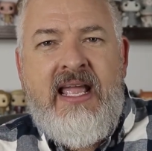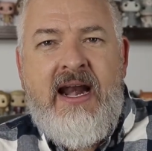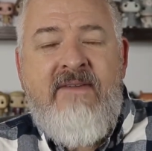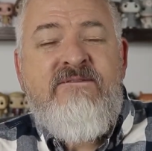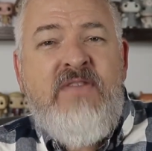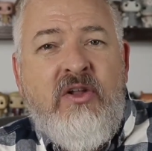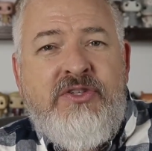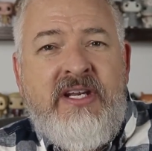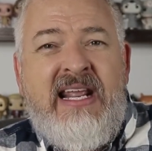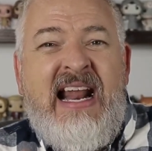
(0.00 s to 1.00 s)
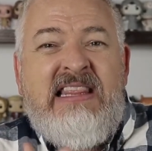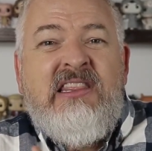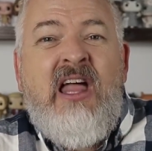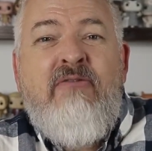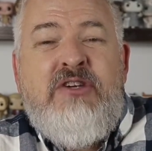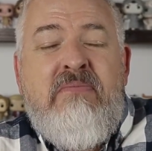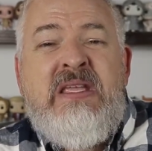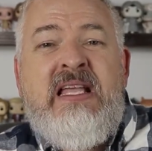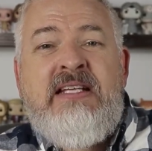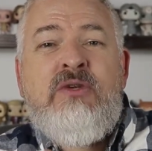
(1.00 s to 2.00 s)
And I felt it. And I loved it
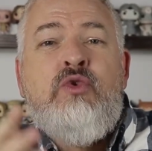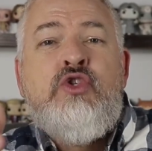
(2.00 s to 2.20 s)
because it was